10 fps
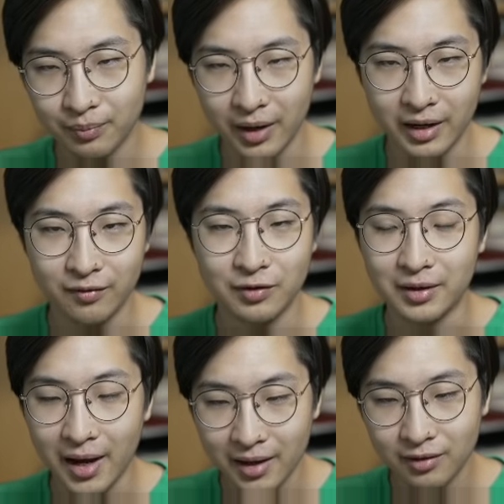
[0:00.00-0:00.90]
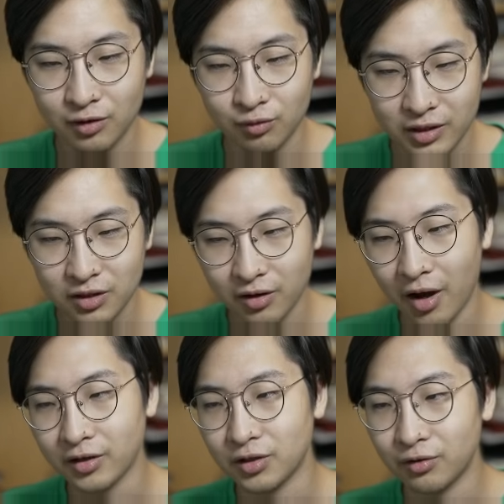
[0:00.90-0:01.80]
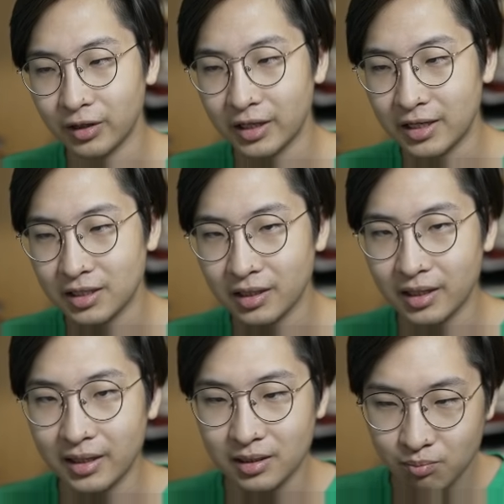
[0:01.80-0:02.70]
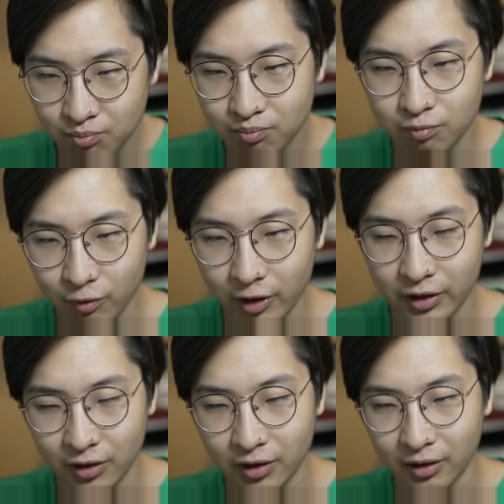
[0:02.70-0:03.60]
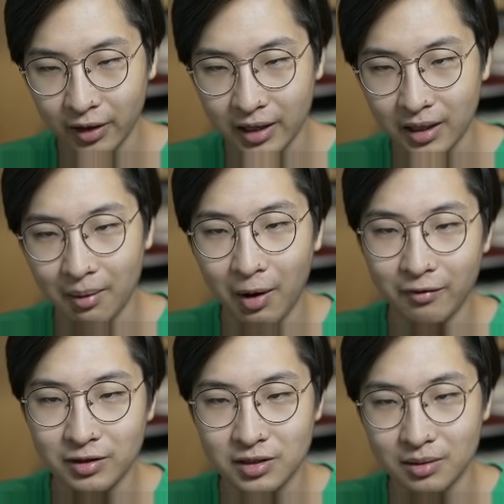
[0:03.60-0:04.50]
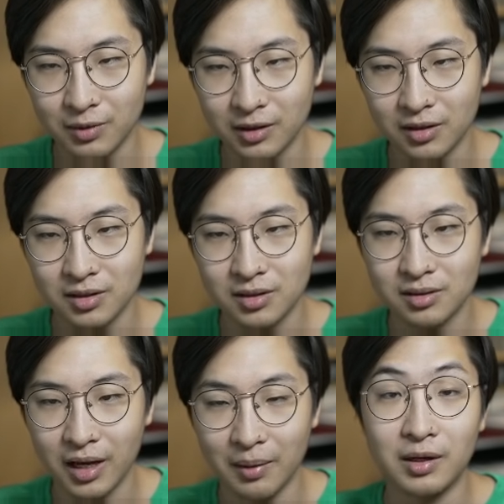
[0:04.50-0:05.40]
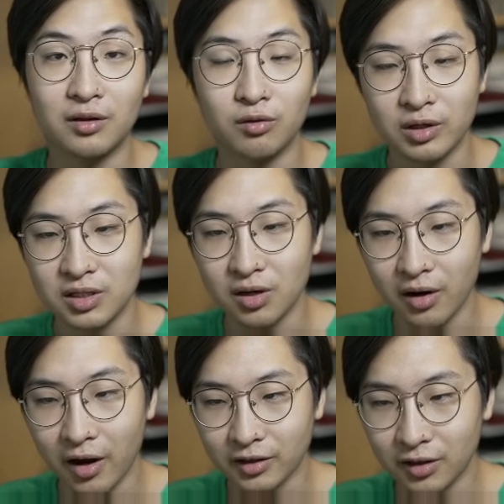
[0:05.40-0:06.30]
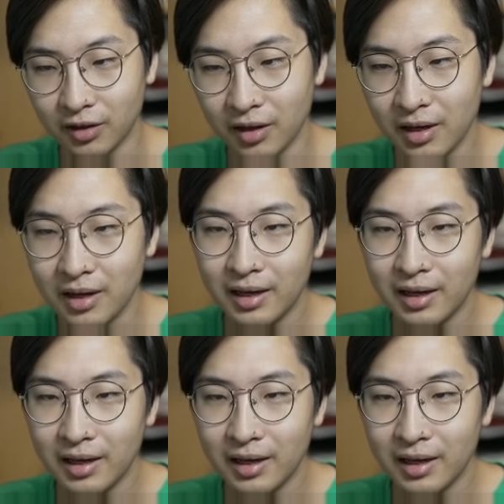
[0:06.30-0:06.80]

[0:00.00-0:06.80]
But if you get 3-star Nocturne really easily, it's really good in the late game, obviously, because, I mean, 3-star Nocturne,